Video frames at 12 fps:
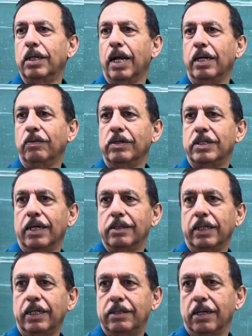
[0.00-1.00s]
line which has
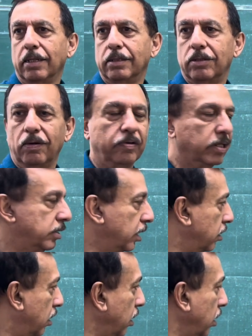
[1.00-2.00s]
any chance of
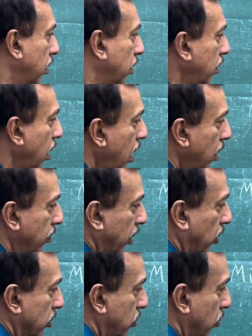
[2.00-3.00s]
reaching earlier,
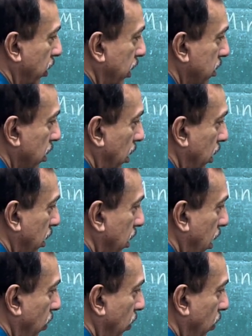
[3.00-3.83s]
because to reach earlier I